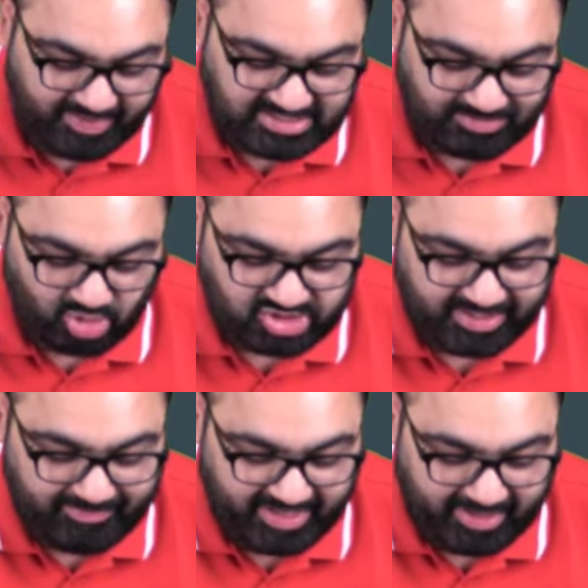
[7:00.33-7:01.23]
that is
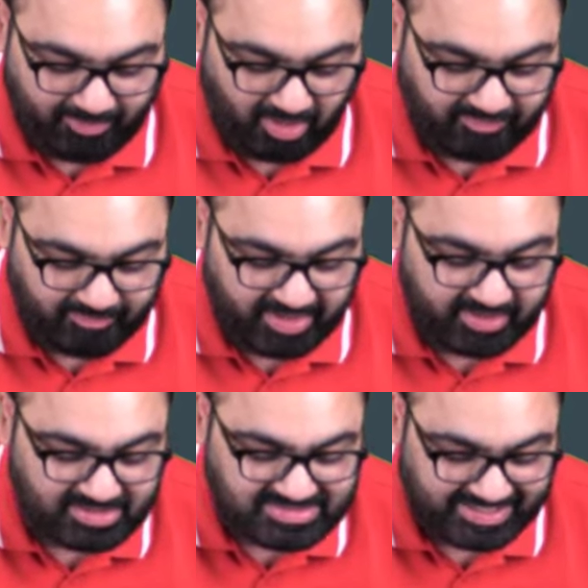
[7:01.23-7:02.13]
mostly made up of
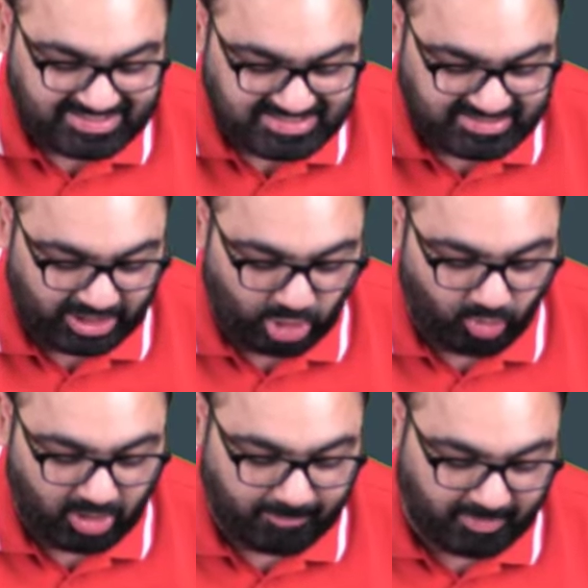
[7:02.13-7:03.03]
minerals, that is in the
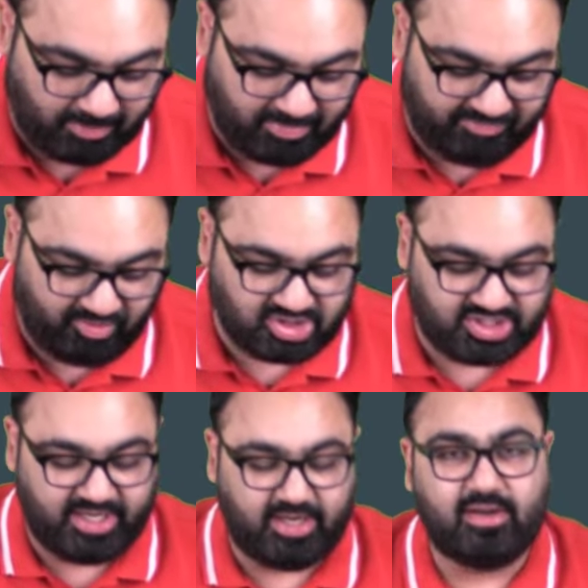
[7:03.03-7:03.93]
lower
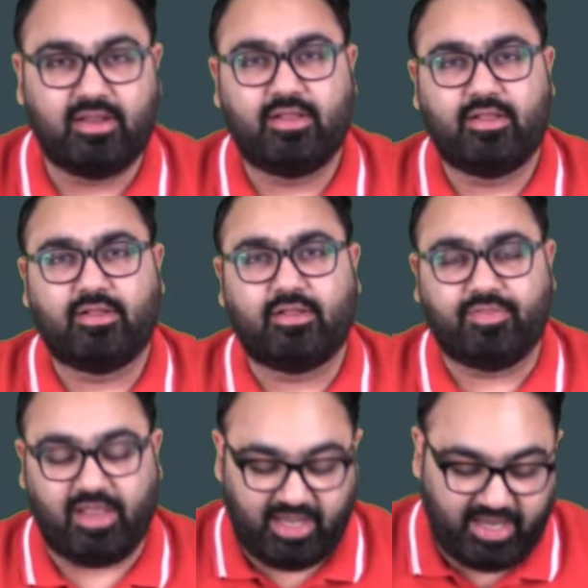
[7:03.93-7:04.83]
permafrost layer. The